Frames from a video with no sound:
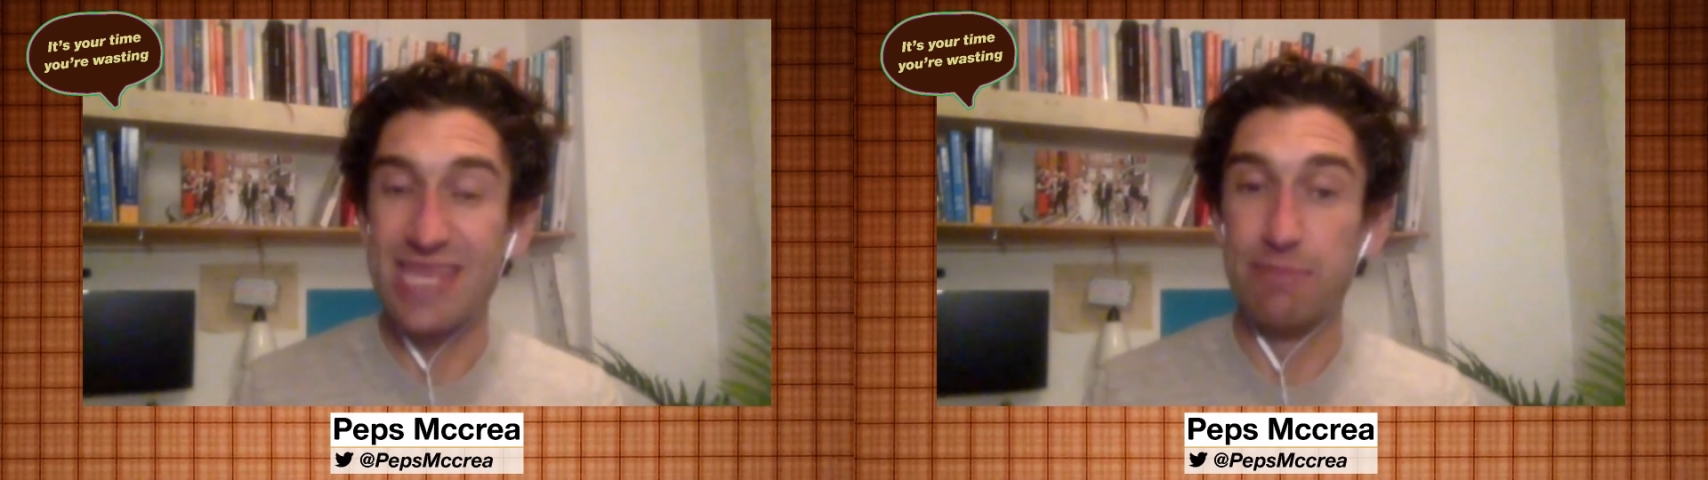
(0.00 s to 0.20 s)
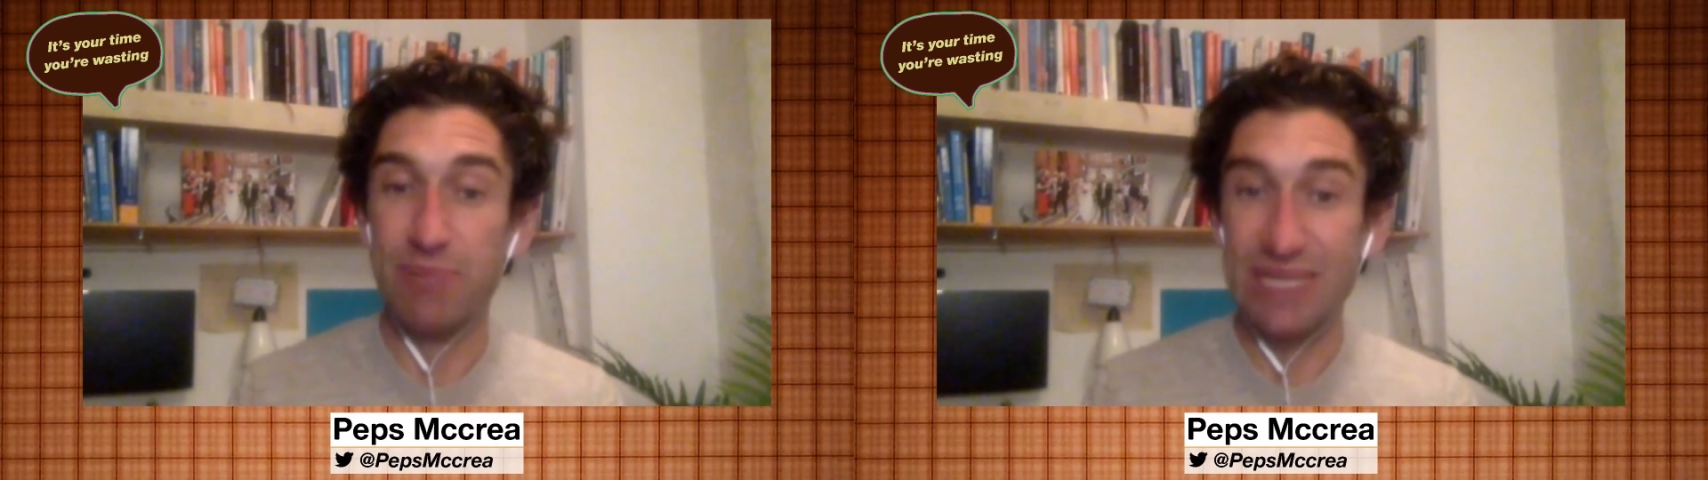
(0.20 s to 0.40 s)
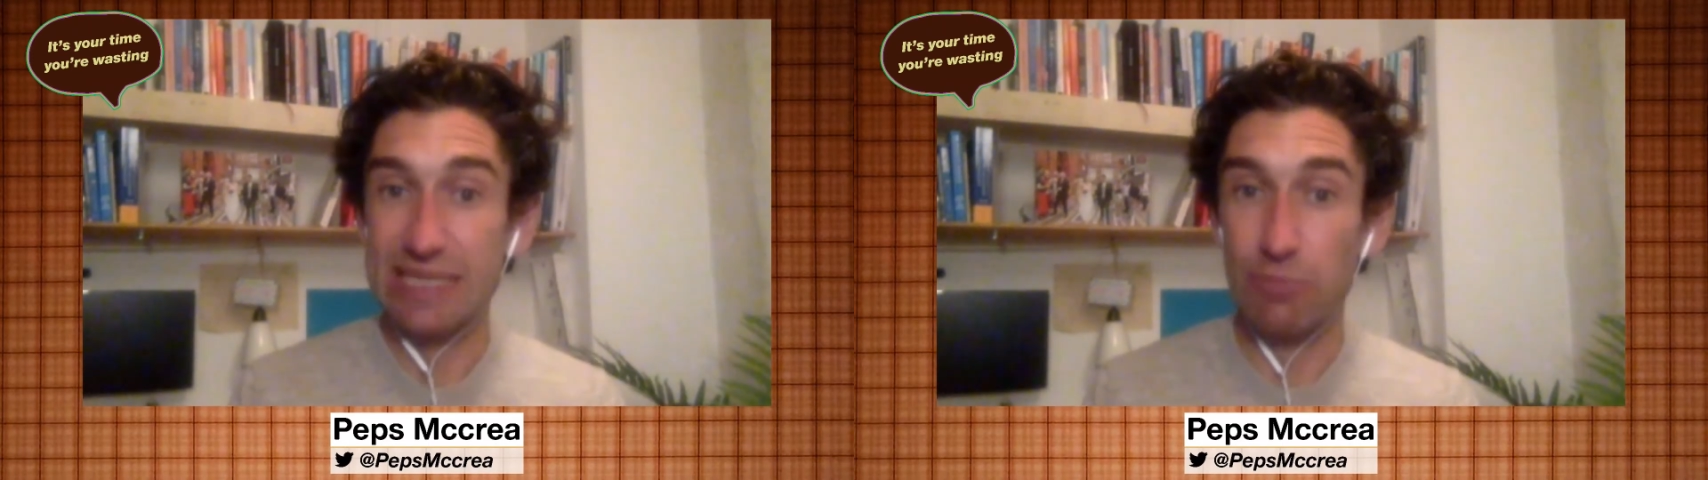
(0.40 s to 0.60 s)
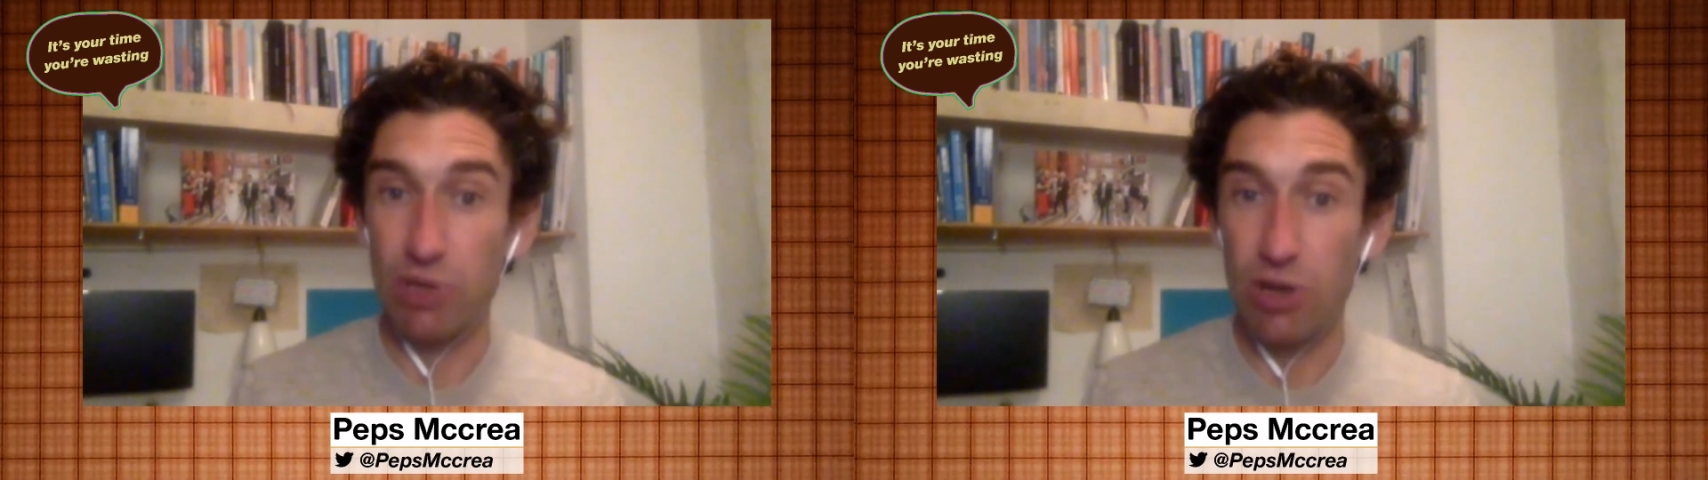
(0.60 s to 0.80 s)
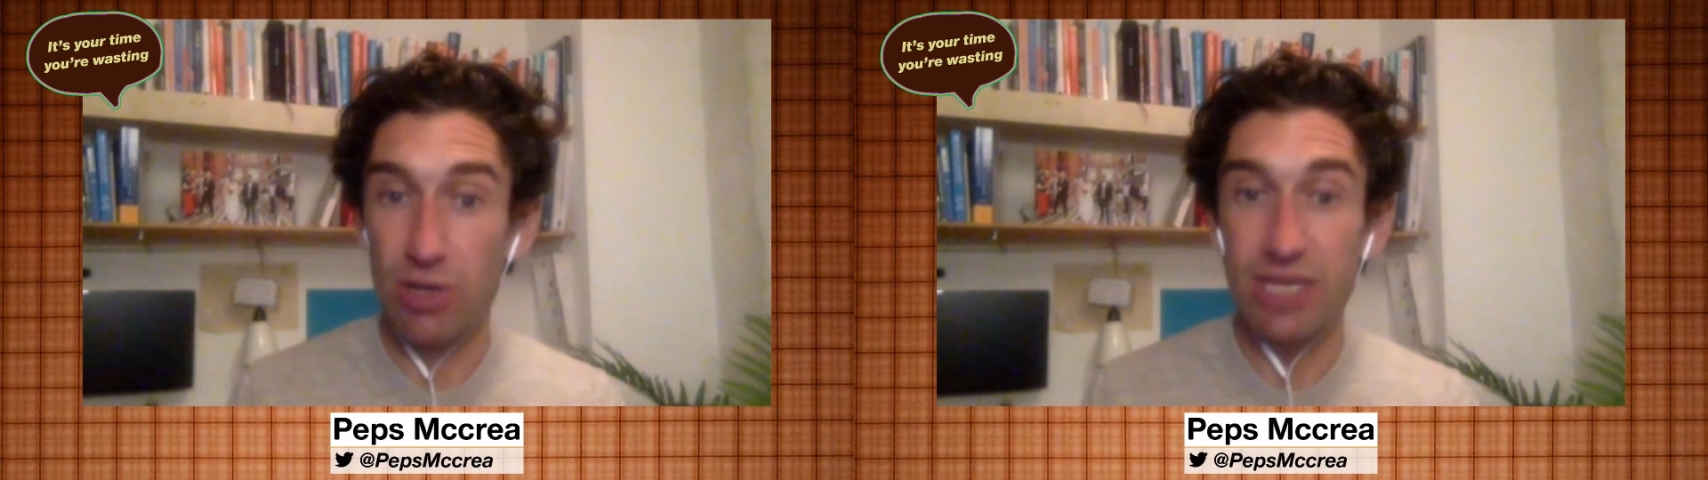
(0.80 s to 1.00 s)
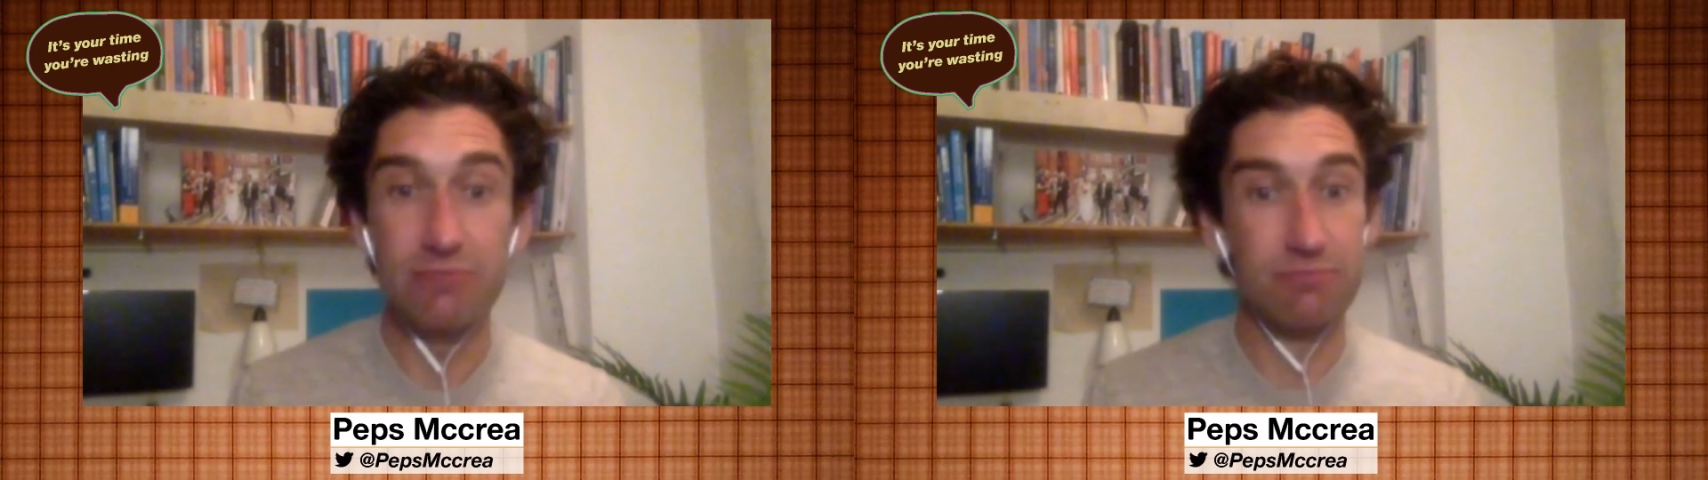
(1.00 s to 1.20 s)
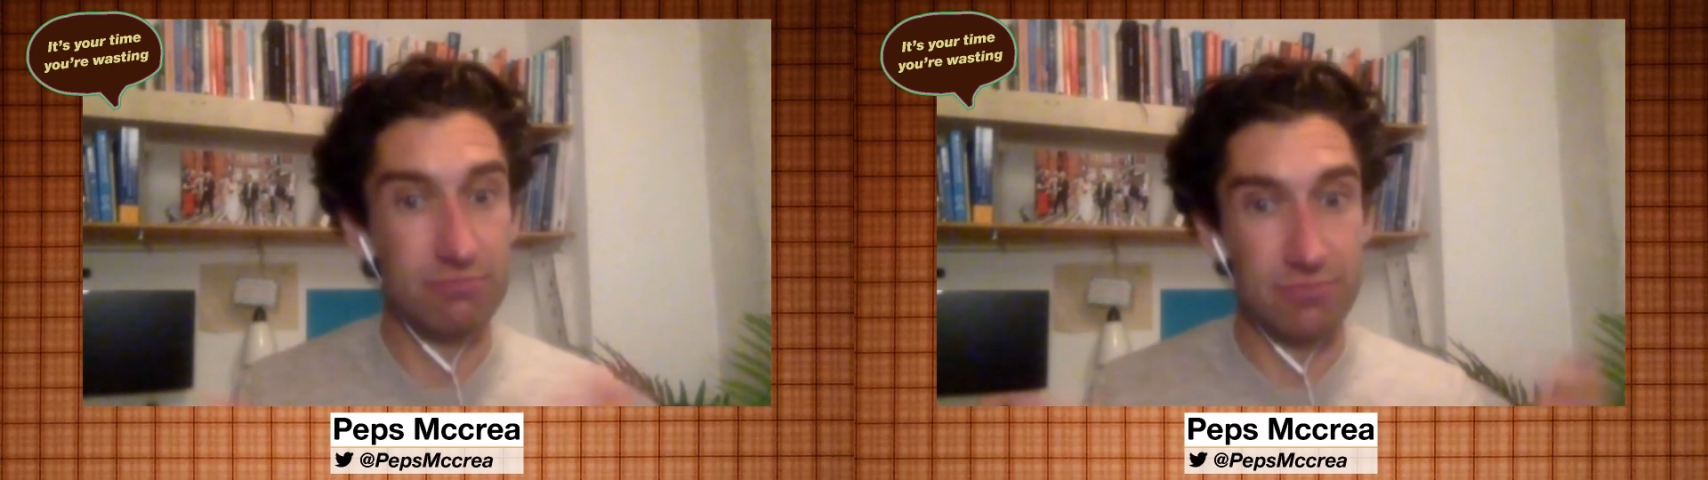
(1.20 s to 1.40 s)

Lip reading: and then building belonging,